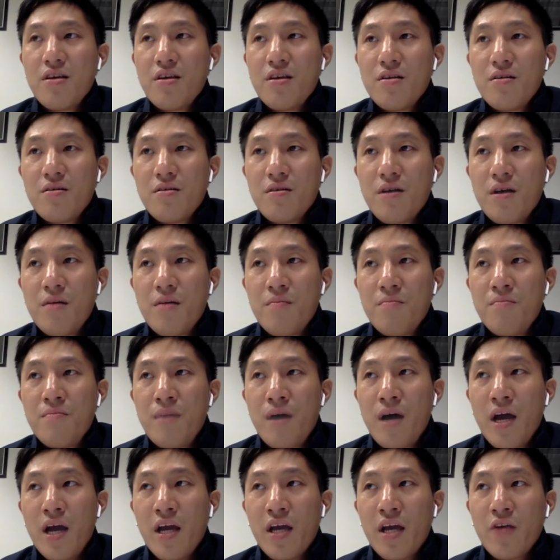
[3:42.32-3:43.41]

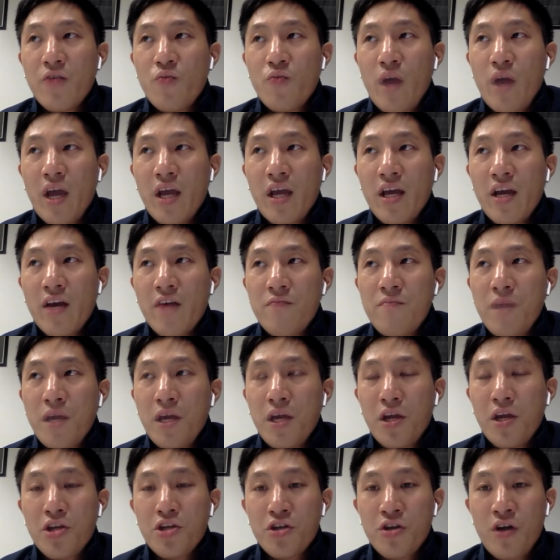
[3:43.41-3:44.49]
My way of
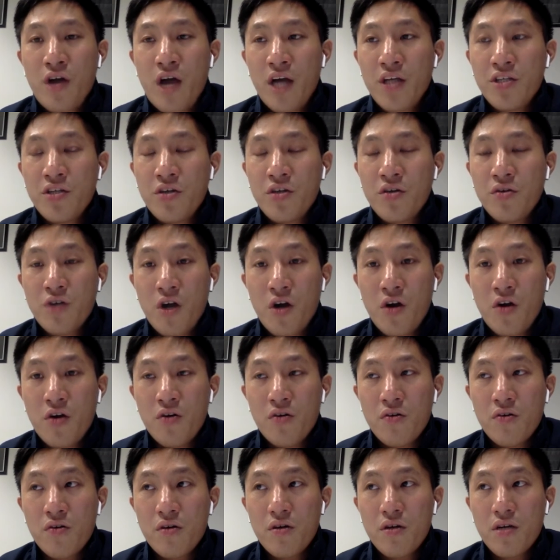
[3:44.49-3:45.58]
making sure I don't
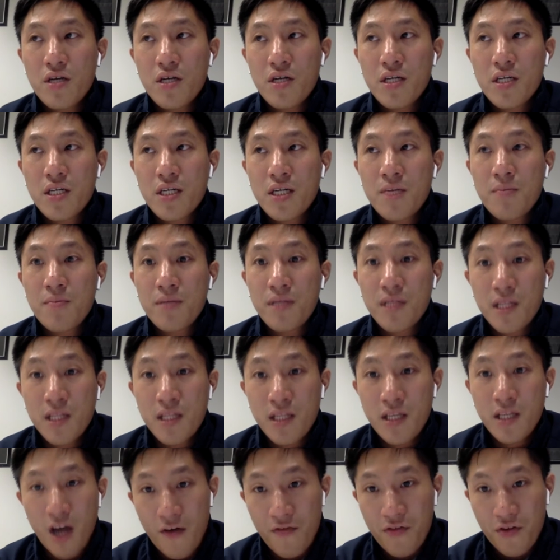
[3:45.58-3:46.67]
go completely
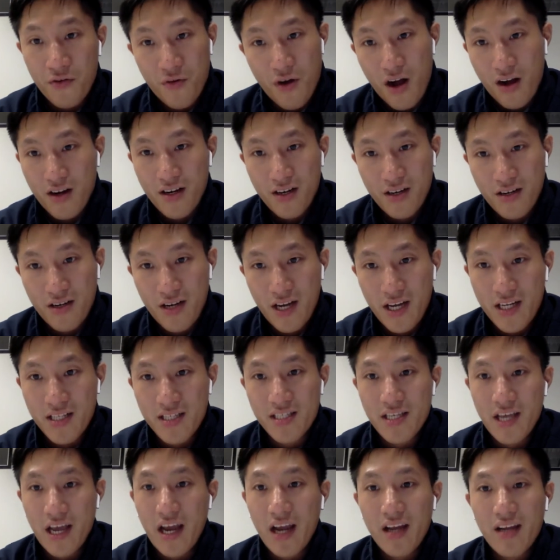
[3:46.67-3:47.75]
off the rocker and
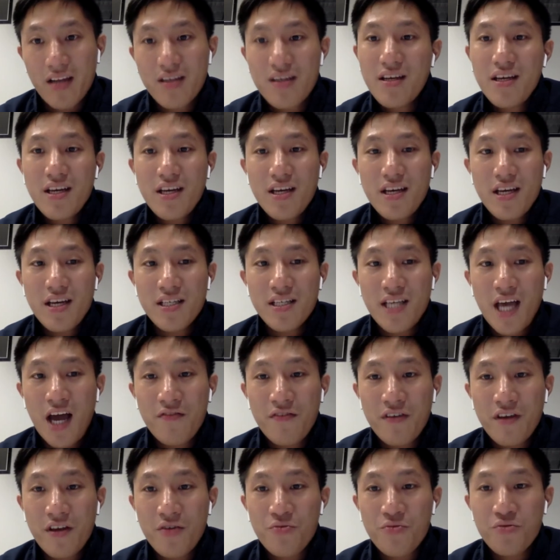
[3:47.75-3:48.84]
insane is
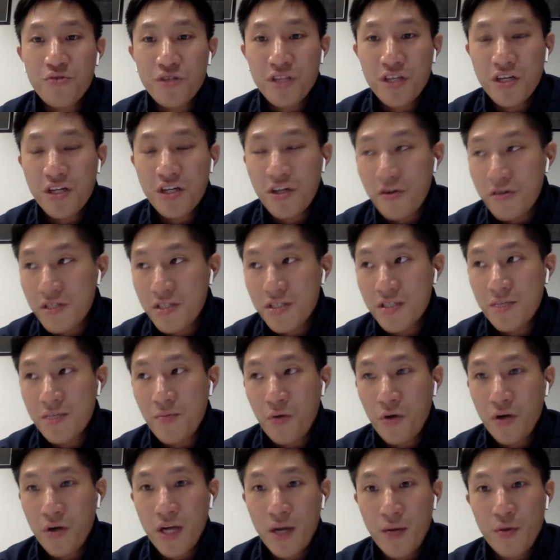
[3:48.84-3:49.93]
having really close
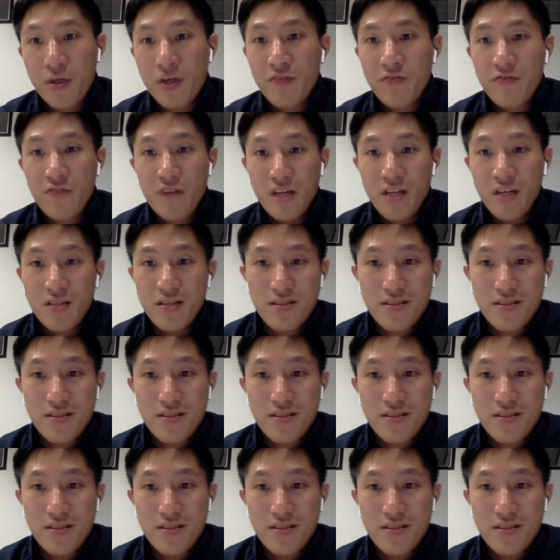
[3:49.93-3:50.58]
support network of friends.